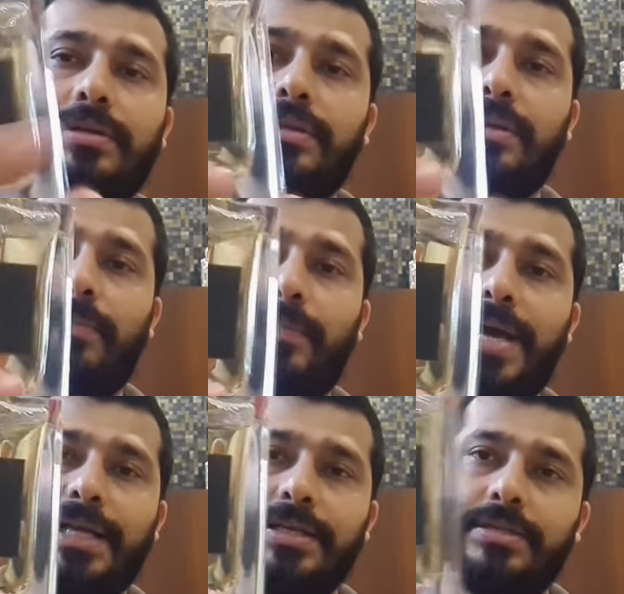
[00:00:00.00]
The
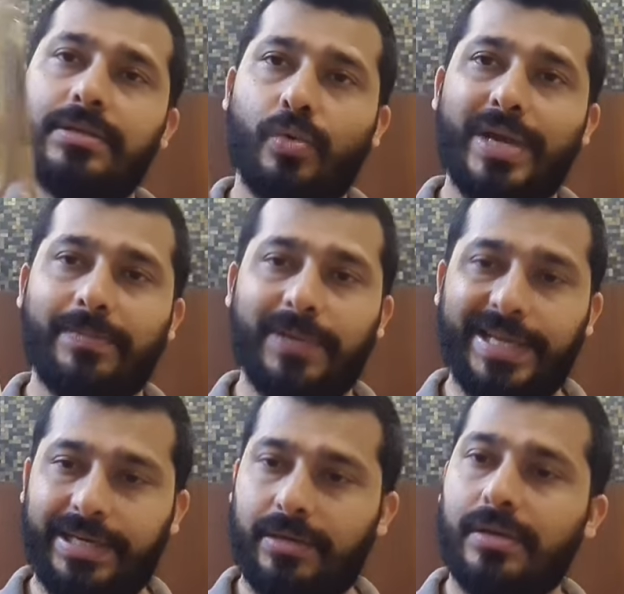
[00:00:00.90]
back is quite
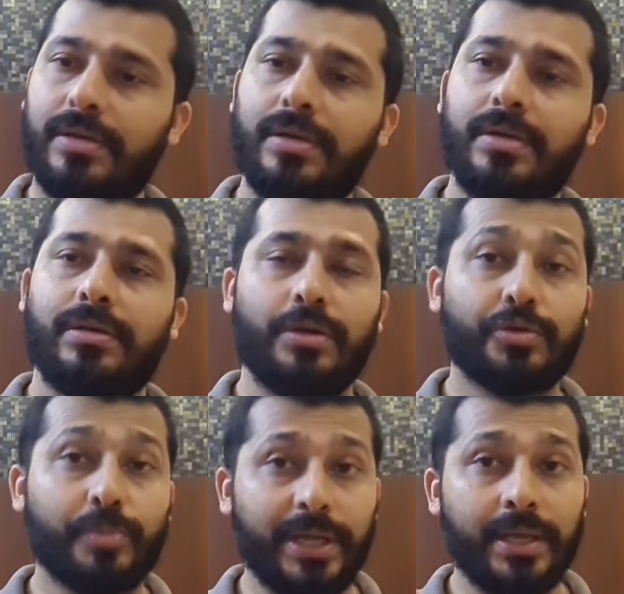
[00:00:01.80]
plain. Now,
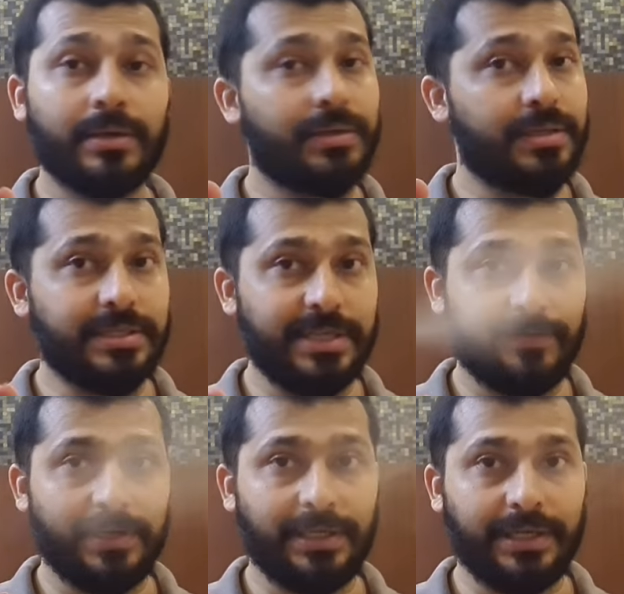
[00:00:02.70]
sprayer is
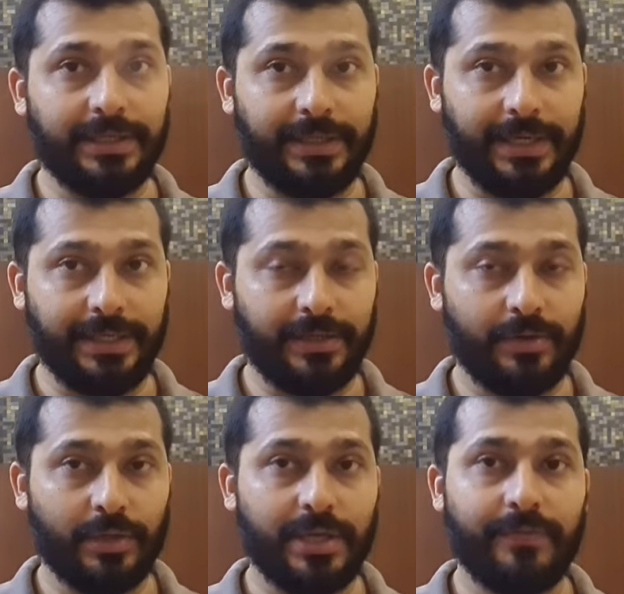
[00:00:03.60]
definitely great.
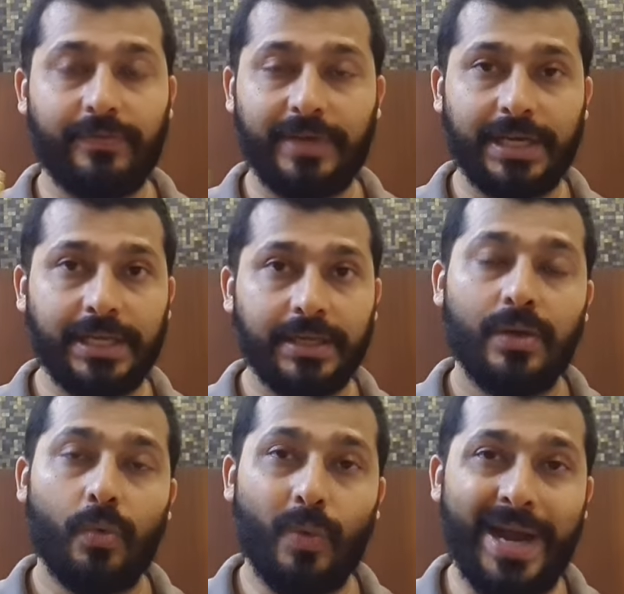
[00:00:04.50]
Okay, very
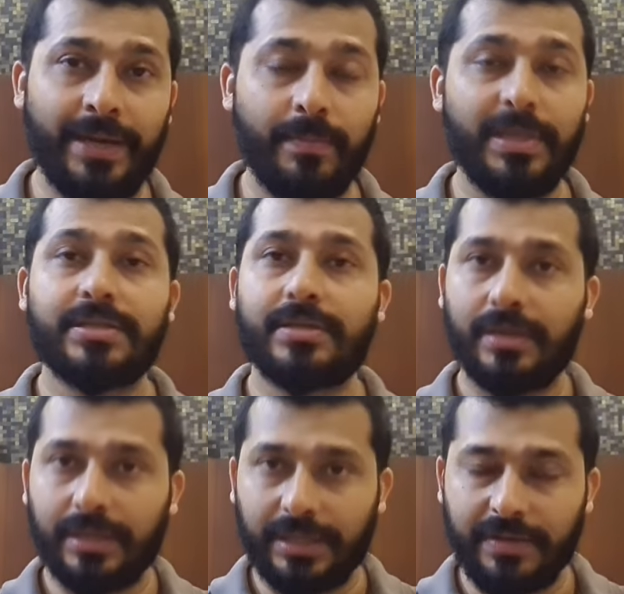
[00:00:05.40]
wide mist,
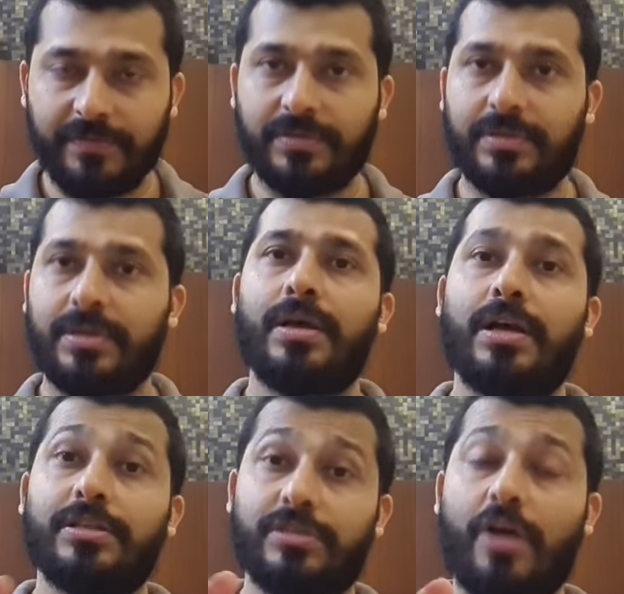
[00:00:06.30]
gives
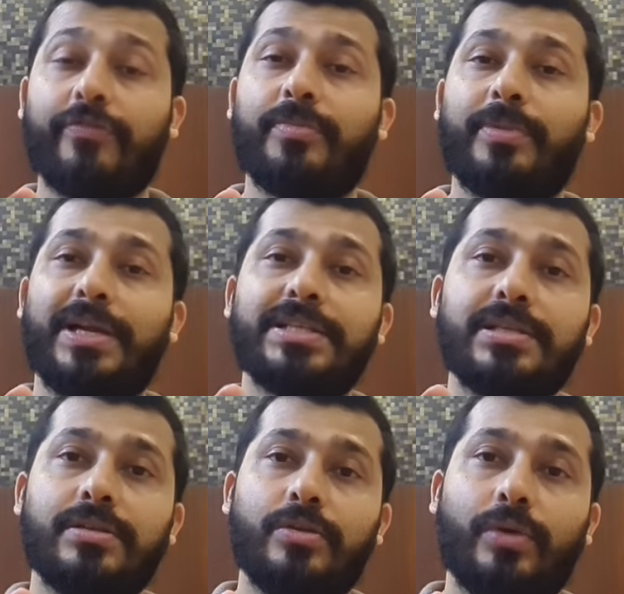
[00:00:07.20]
a soft
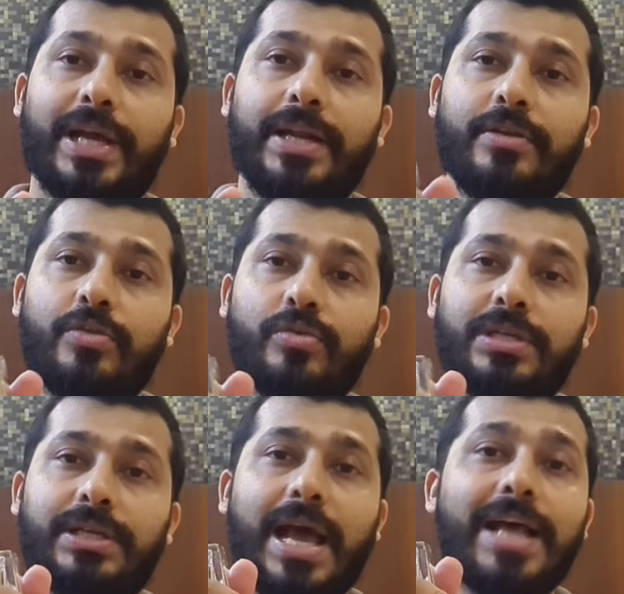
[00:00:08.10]
press. You can use
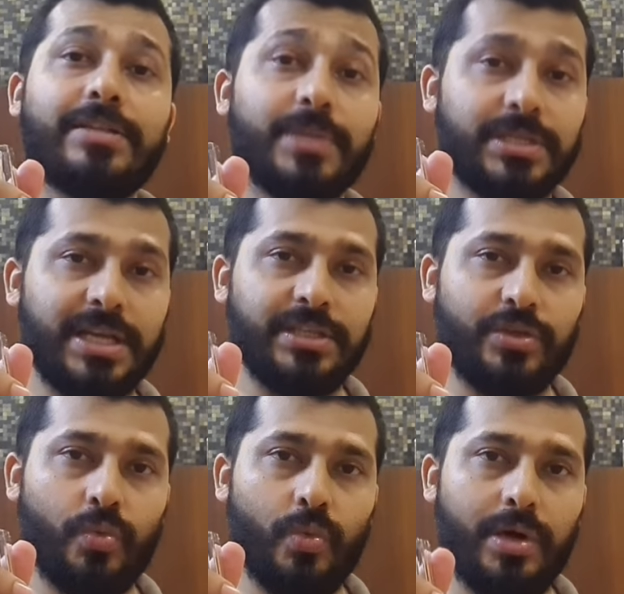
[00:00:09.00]
it as much as
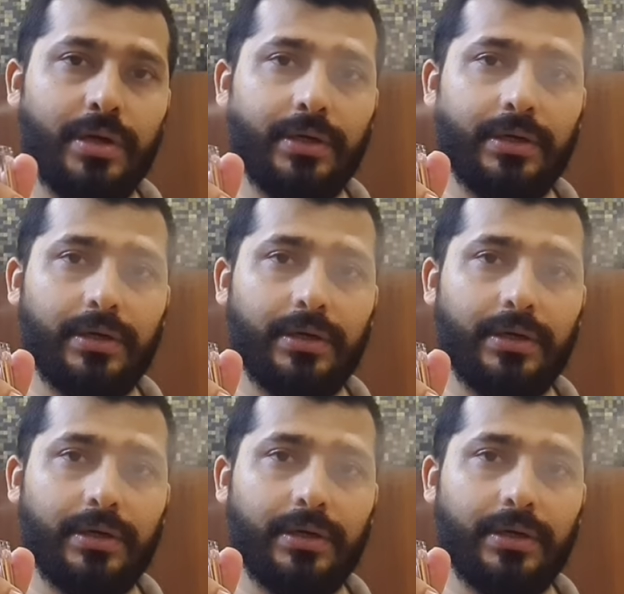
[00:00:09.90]
you want.